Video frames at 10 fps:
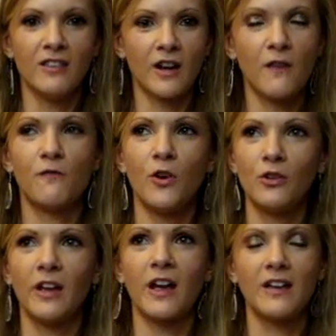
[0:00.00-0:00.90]
that I
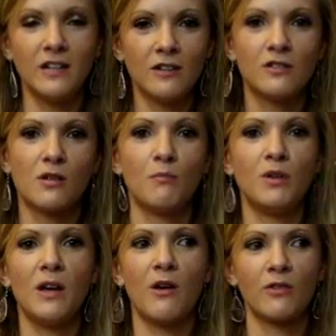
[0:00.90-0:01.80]
felt like I needed to
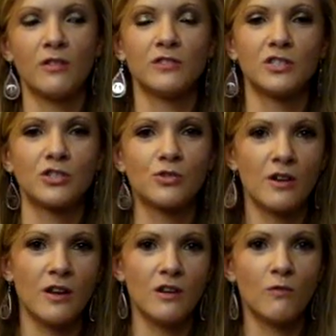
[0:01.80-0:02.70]
be out on the
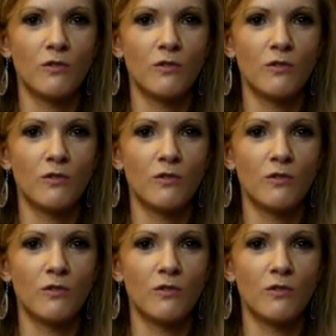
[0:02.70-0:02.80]
street